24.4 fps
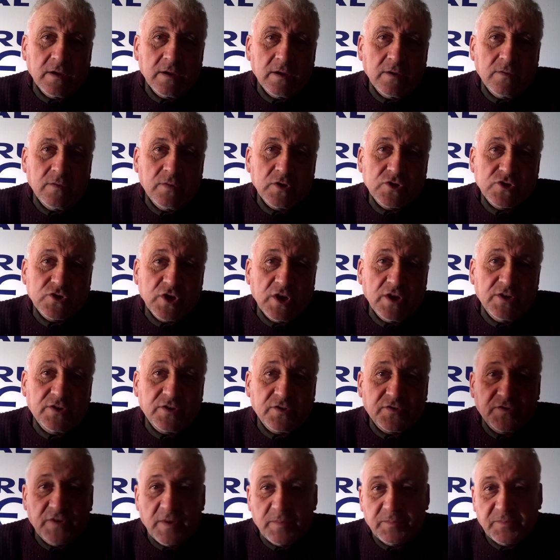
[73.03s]
which
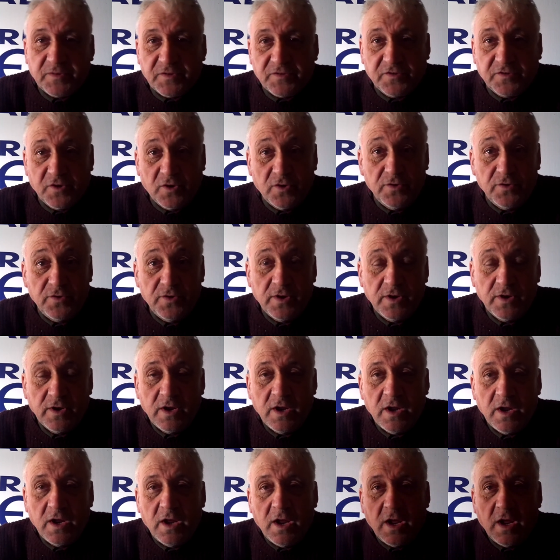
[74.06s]
intercept the sun
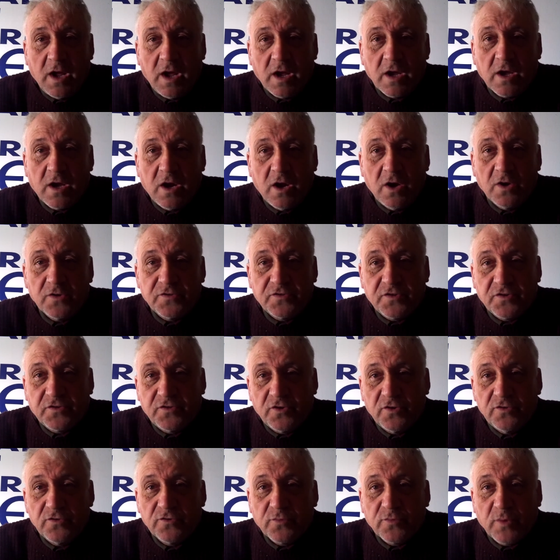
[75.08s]
and cause the
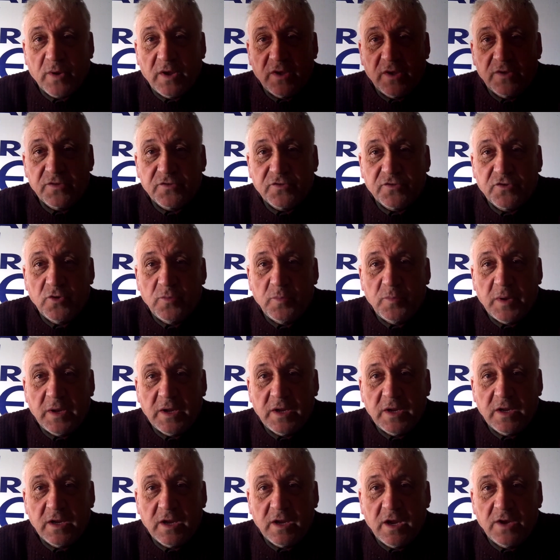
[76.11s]
sun's rays to
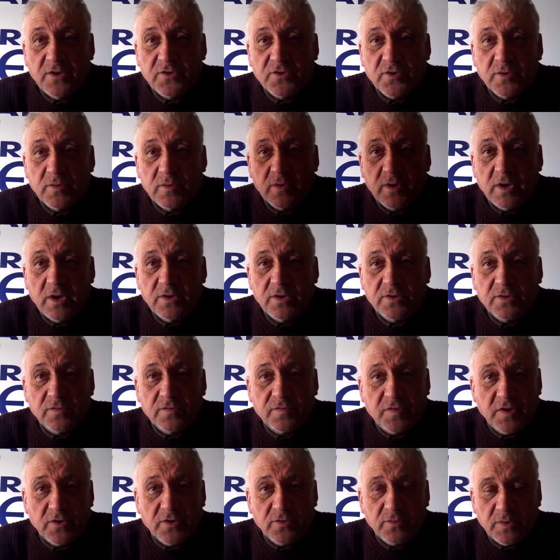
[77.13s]
be
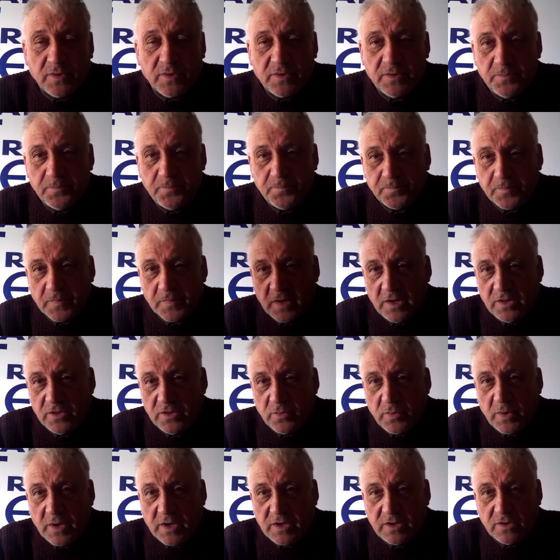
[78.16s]
interfered with in the
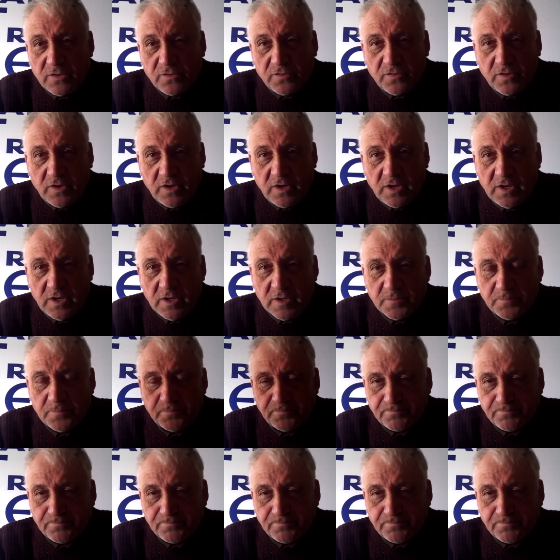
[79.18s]
way you see here.